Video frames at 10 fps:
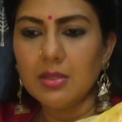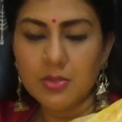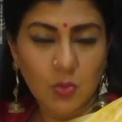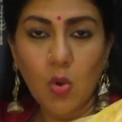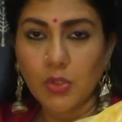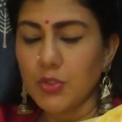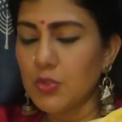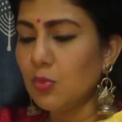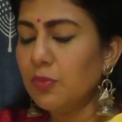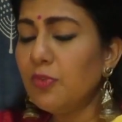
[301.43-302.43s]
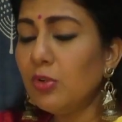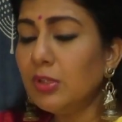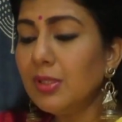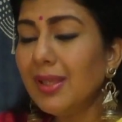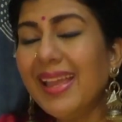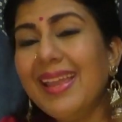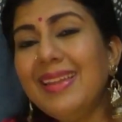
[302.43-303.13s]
so on and so forth, in a